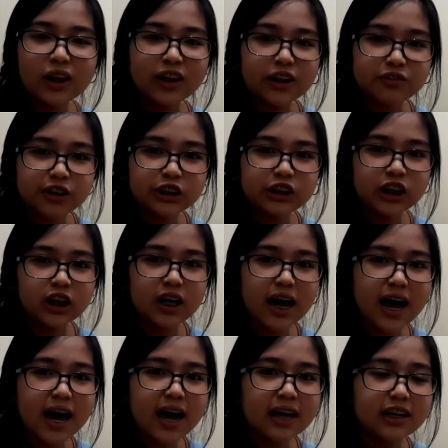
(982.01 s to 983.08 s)
literature
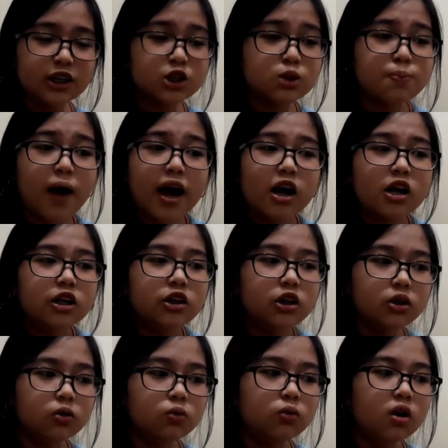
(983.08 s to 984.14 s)
and inspired
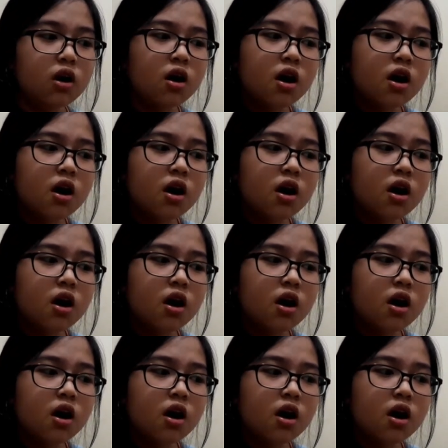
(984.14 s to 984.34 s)
you